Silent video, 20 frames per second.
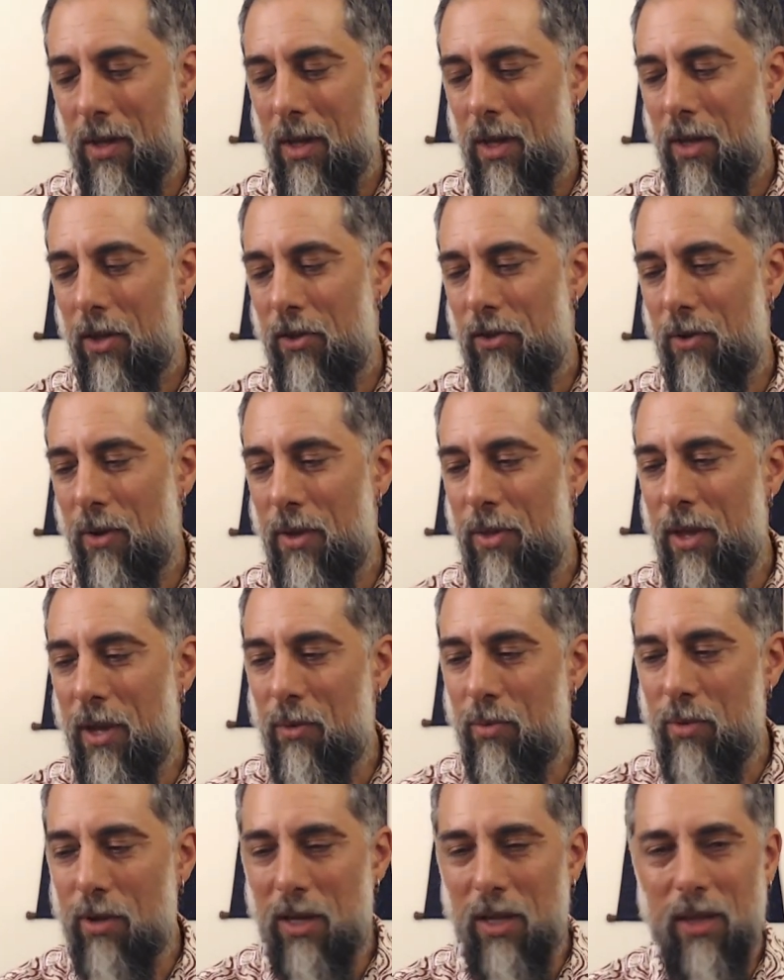So I think
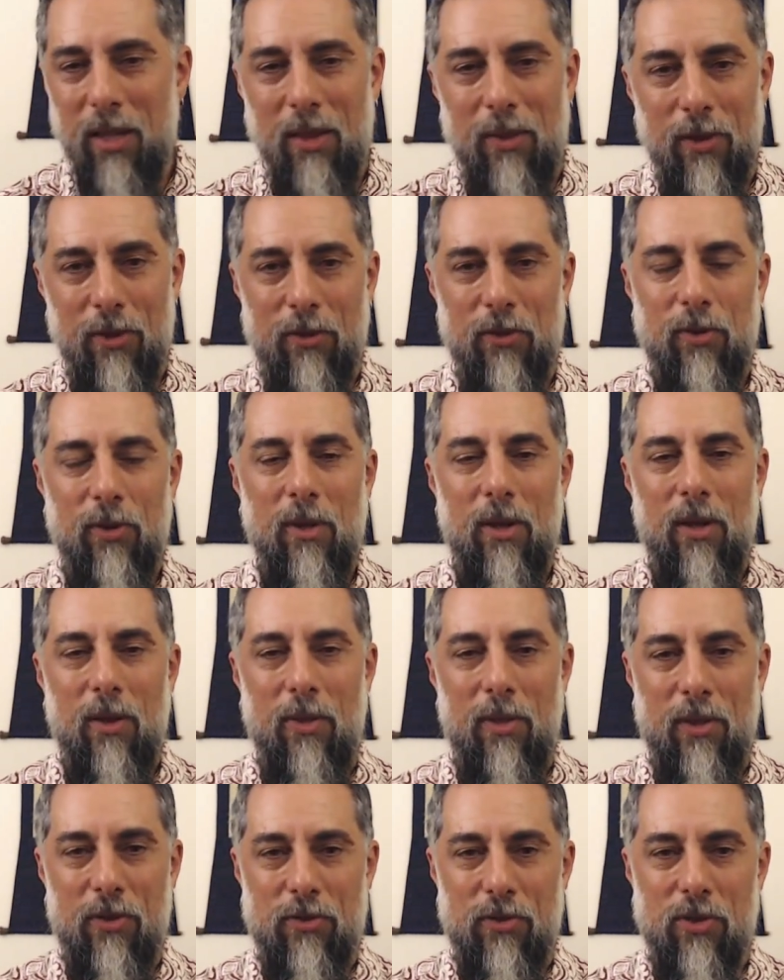really this
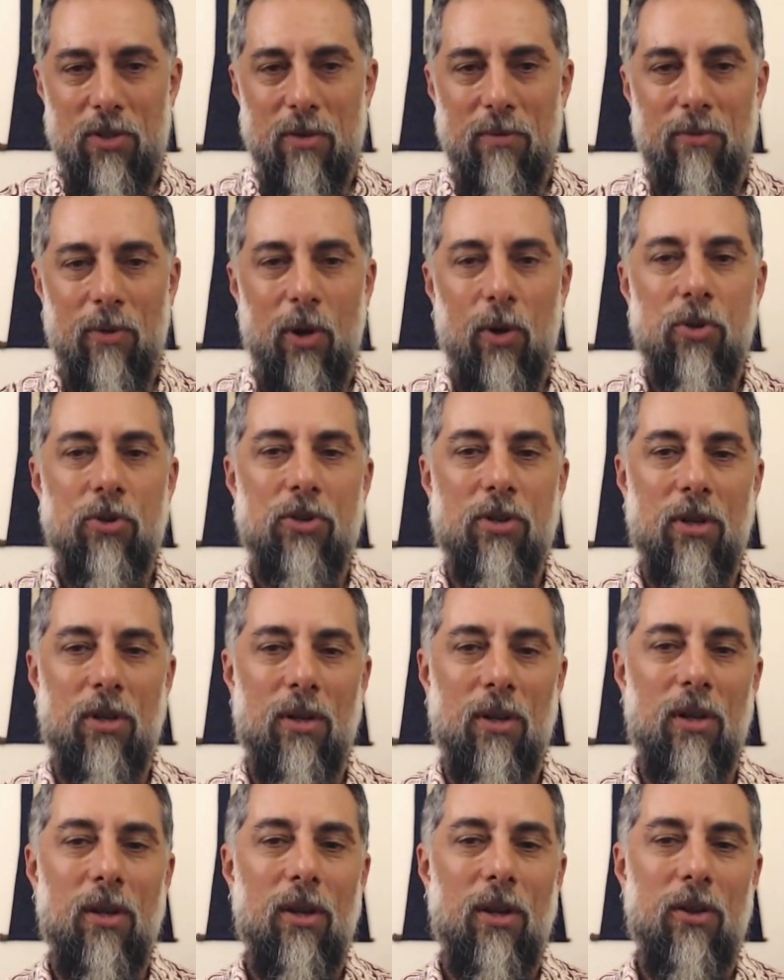
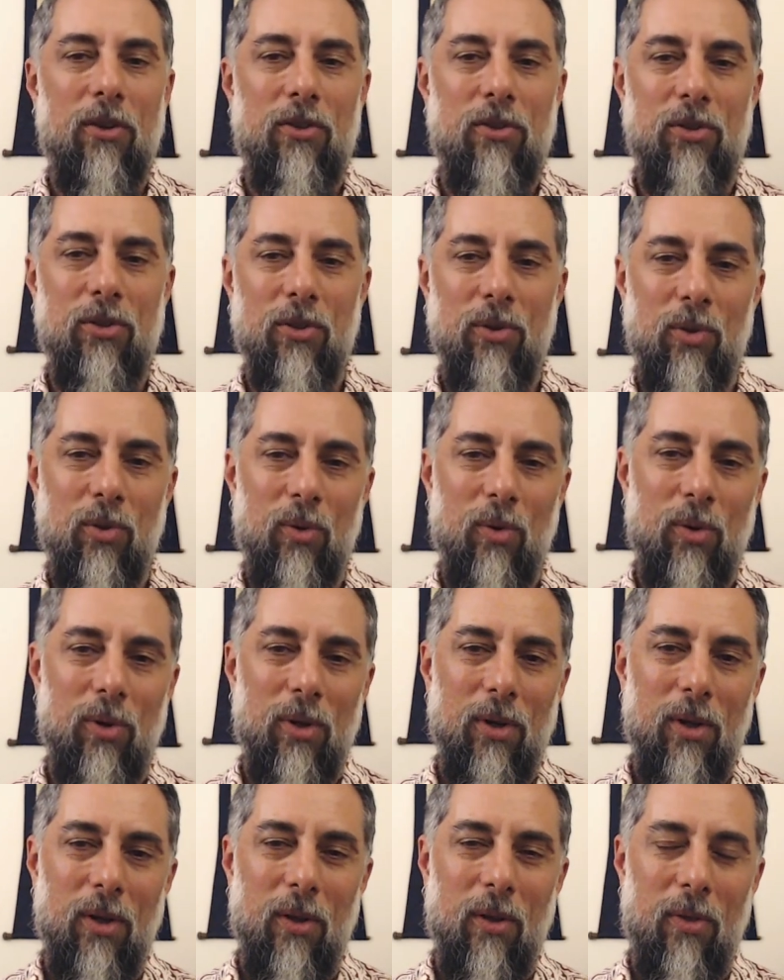devotion to
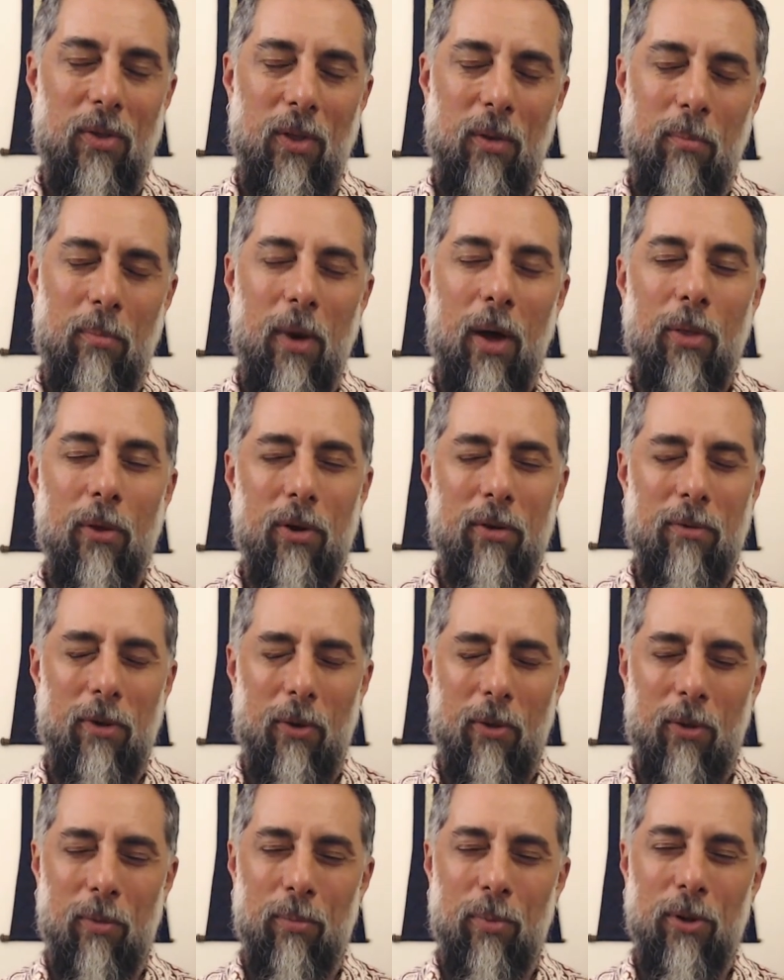the mother of all
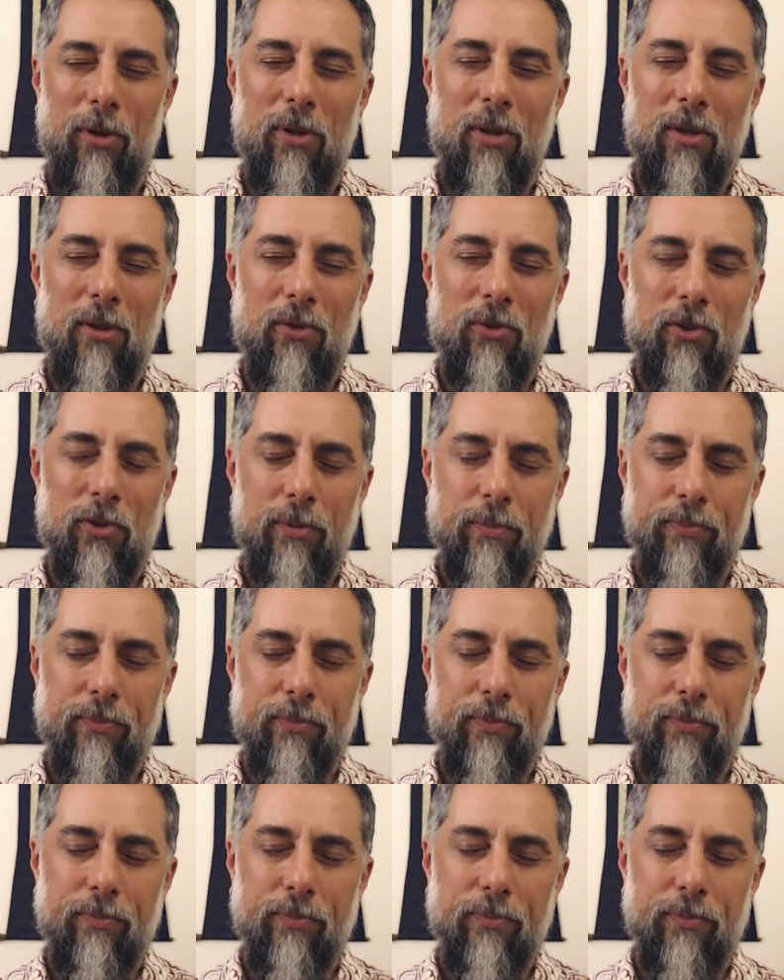the Buddhas